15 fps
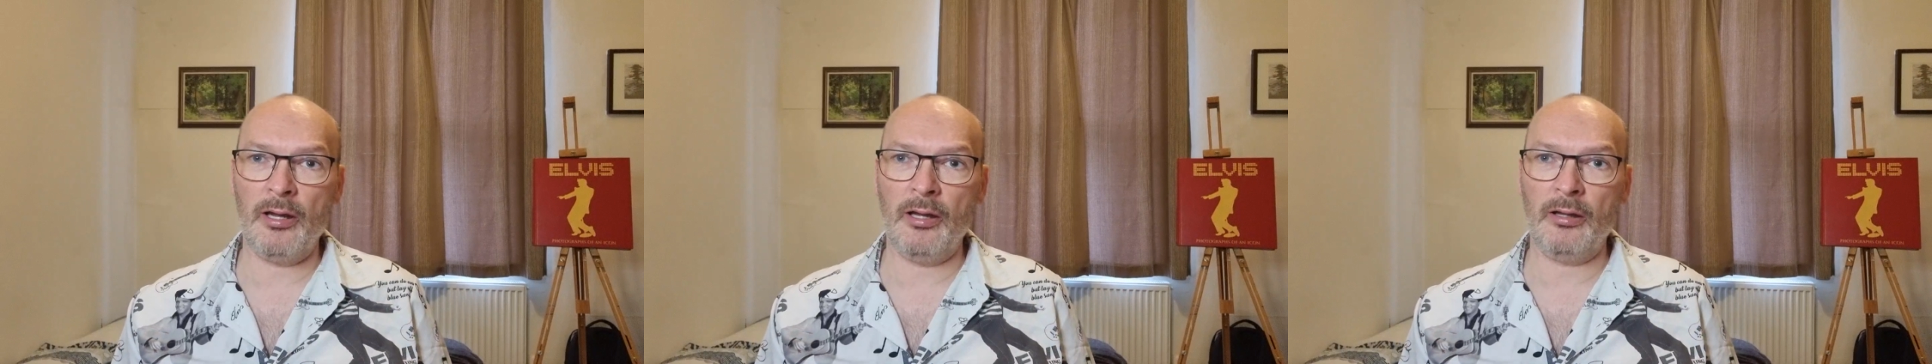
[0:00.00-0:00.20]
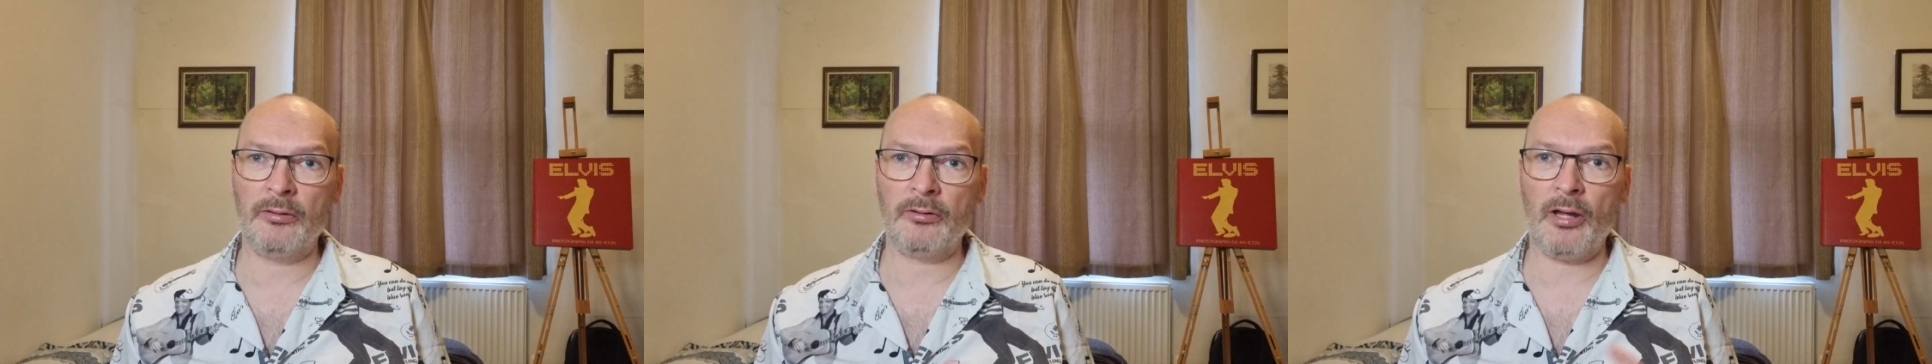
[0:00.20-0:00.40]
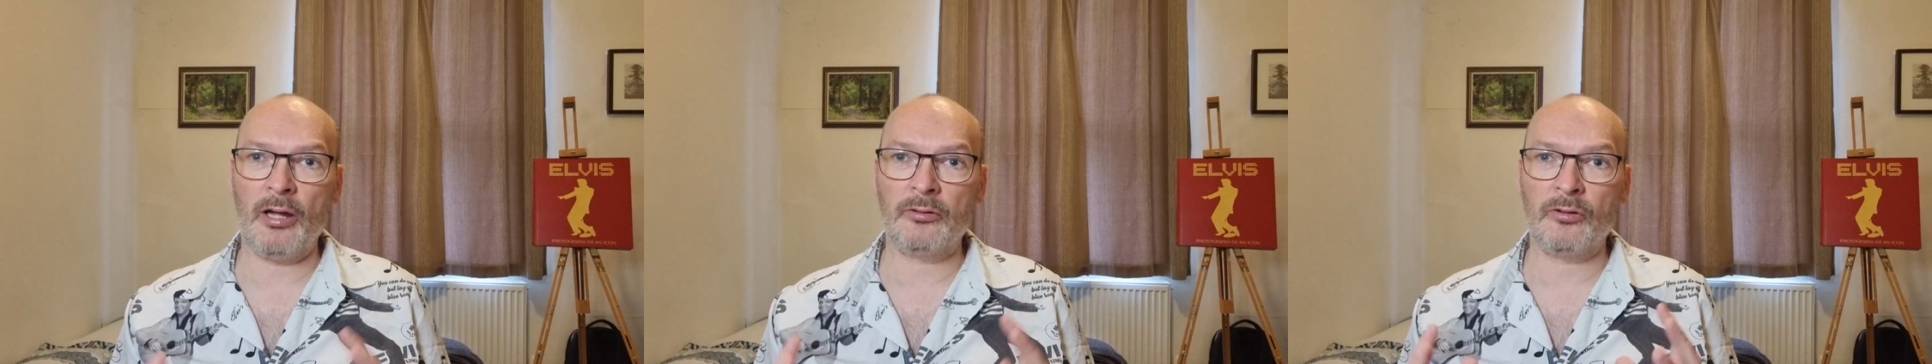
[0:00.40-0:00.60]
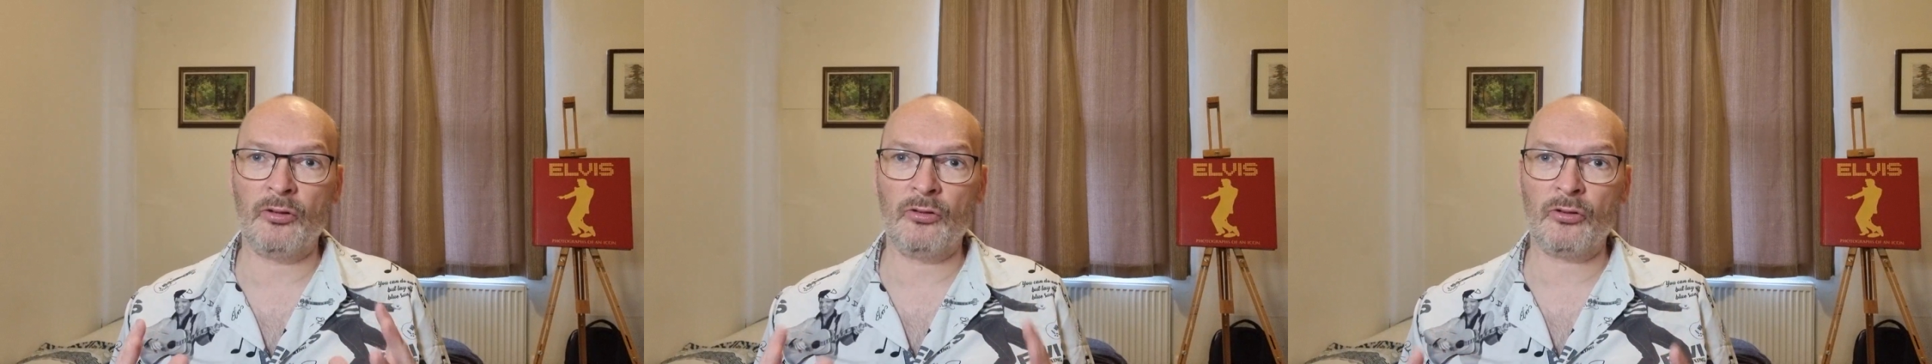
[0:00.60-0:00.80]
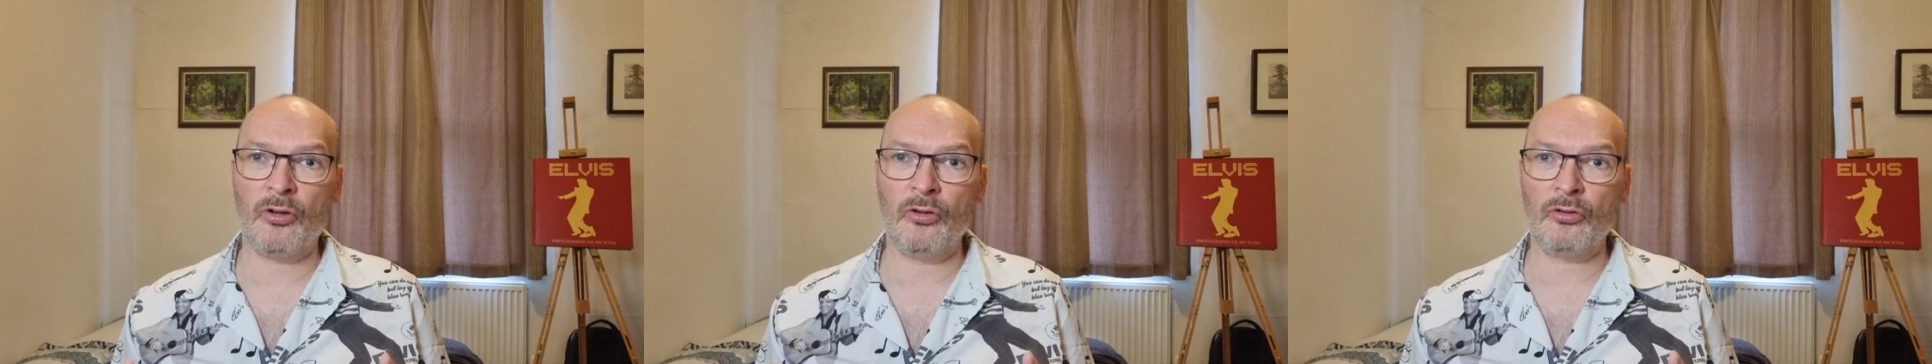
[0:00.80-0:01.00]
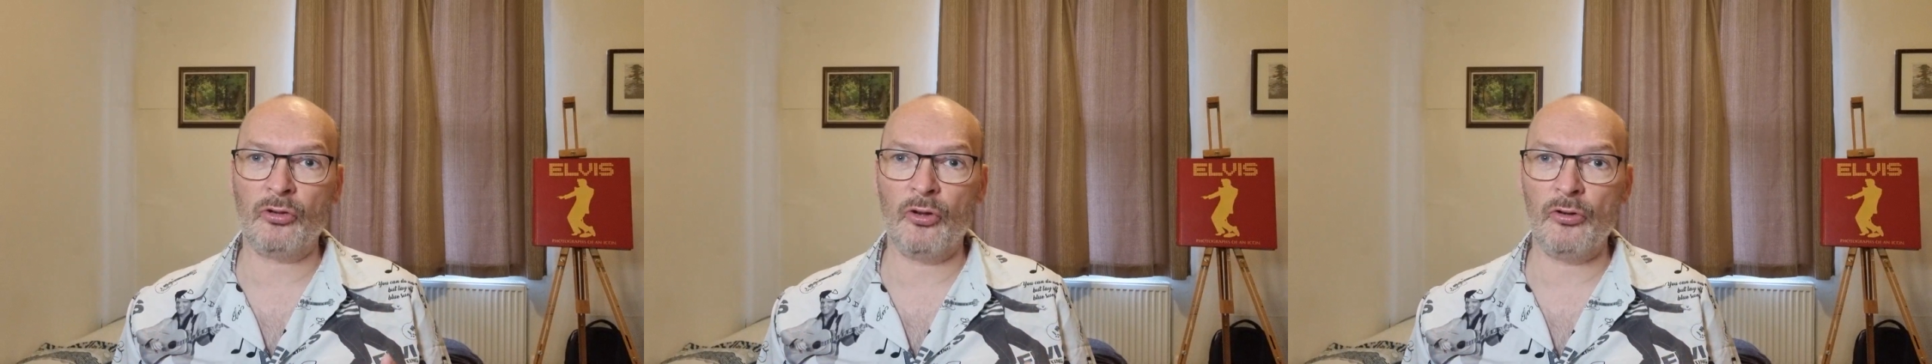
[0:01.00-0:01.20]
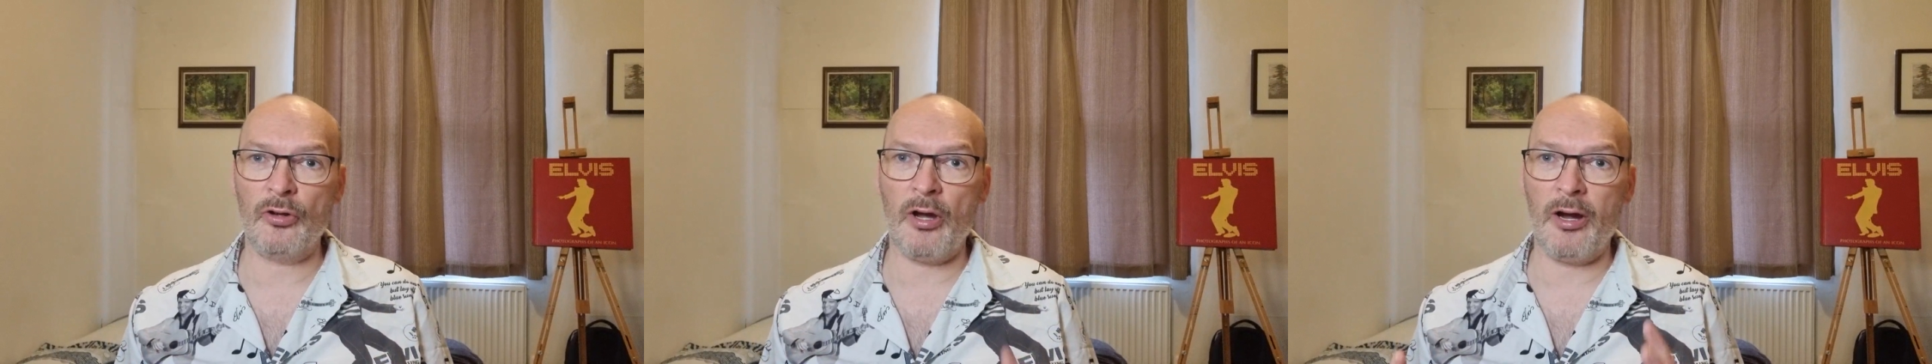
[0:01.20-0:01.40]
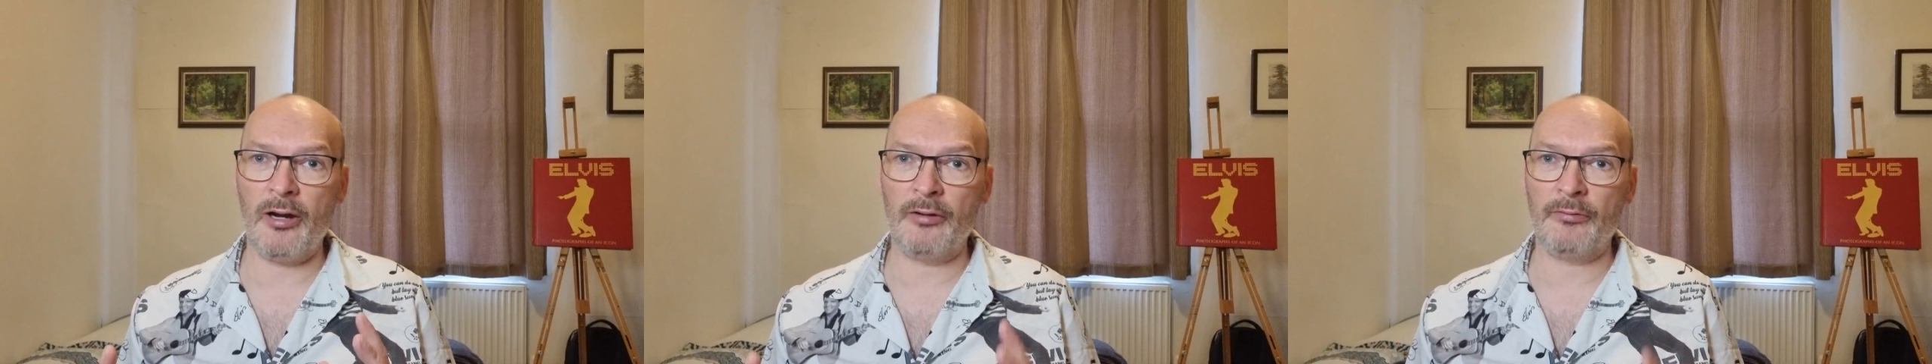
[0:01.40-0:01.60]
is a discussion
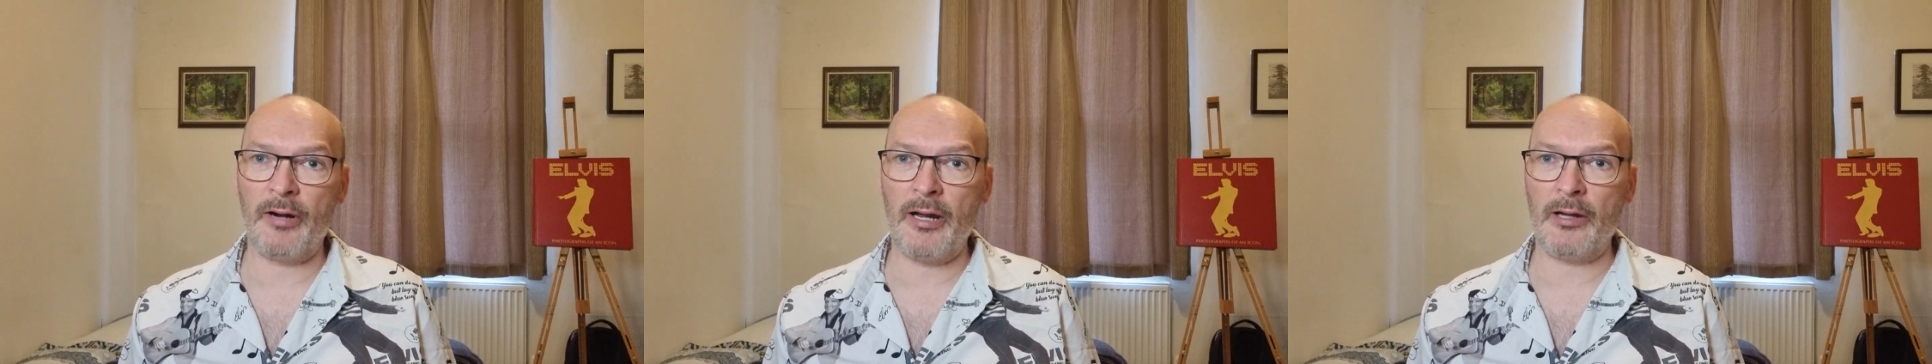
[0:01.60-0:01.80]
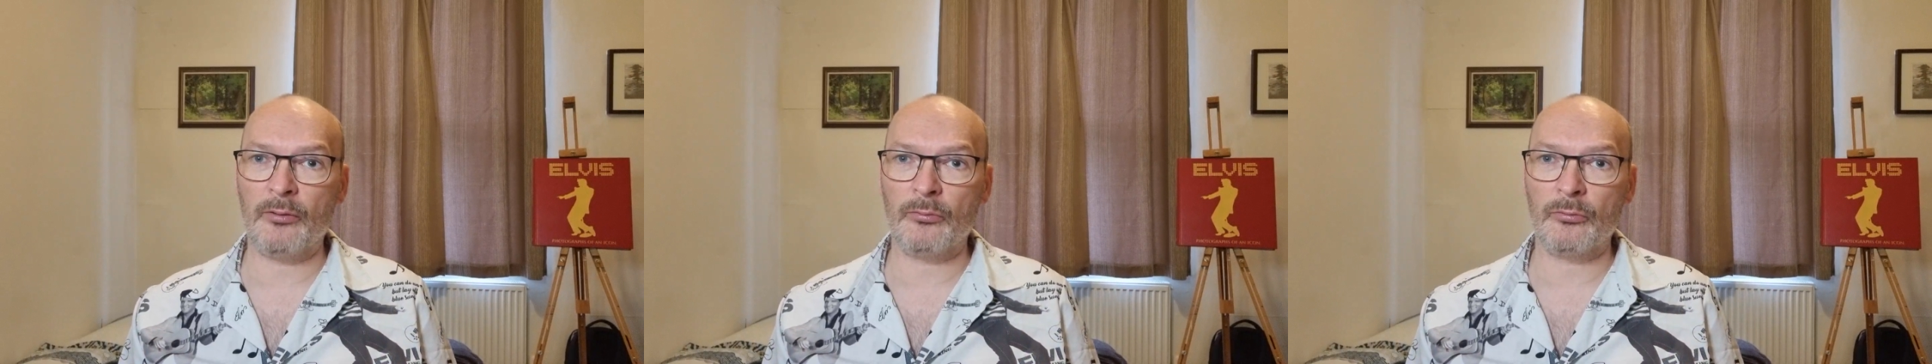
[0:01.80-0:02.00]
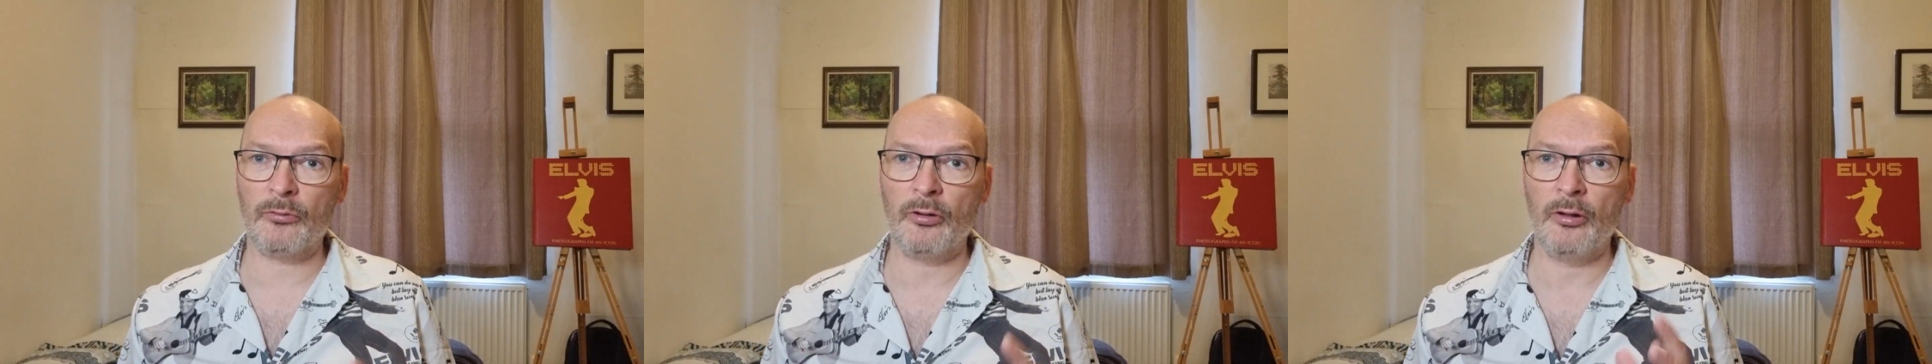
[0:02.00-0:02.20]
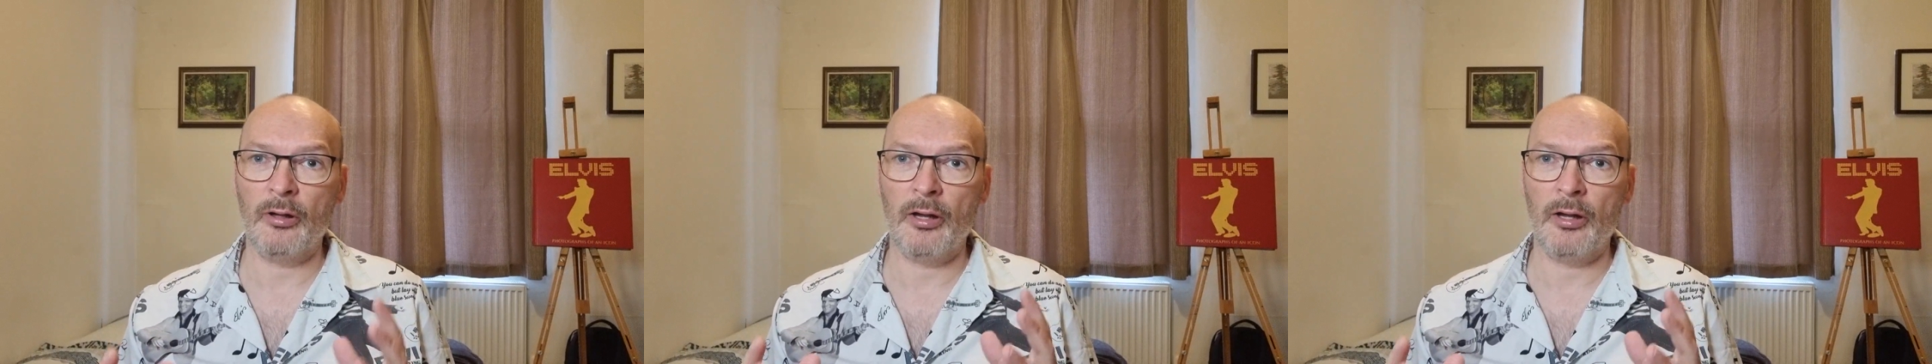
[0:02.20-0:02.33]
around